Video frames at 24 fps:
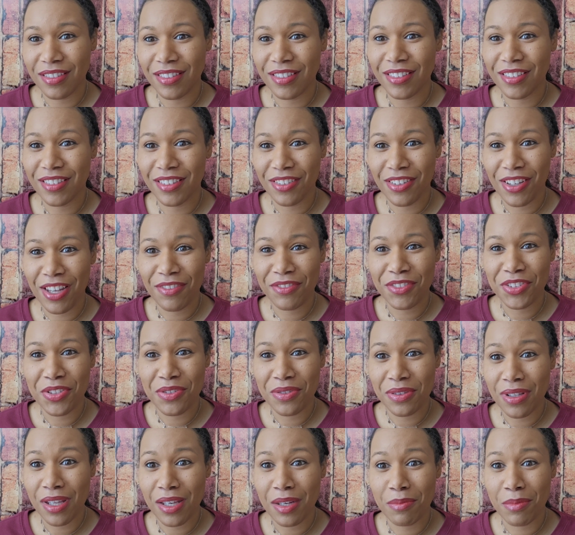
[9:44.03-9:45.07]
you have to use a
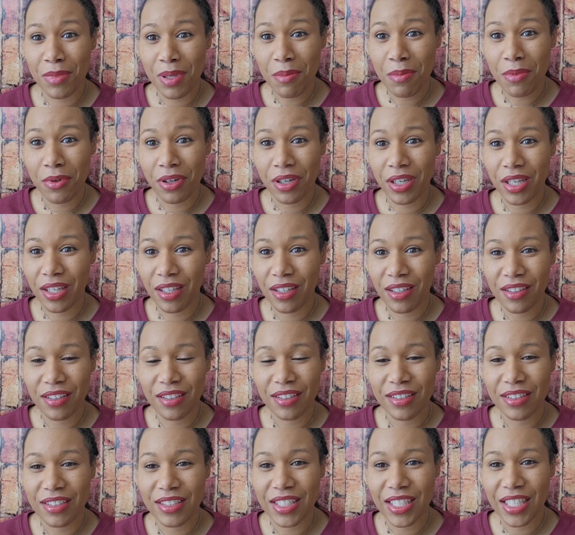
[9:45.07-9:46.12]
lot of memory,
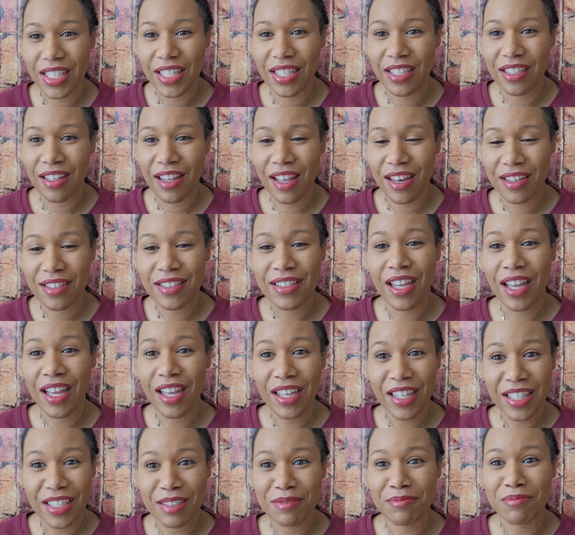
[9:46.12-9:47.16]
and a lot of
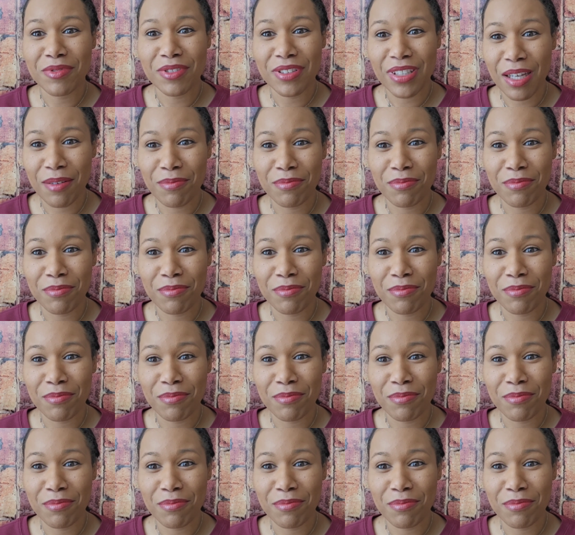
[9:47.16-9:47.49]
times